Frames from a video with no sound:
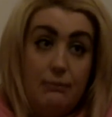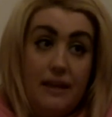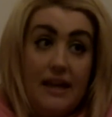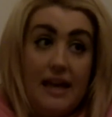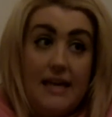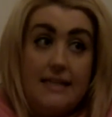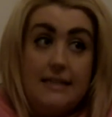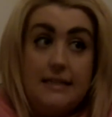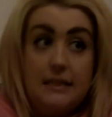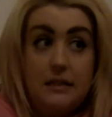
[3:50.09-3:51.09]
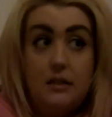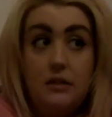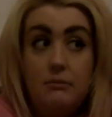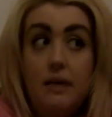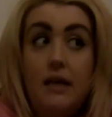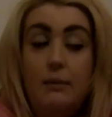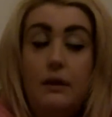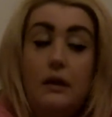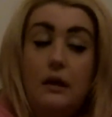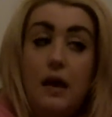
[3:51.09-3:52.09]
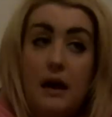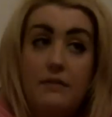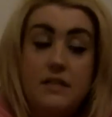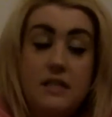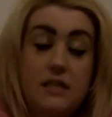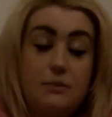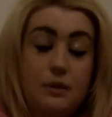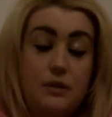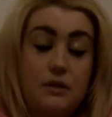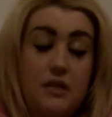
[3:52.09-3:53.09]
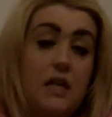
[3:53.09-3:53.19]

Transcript: because maybe after 6 months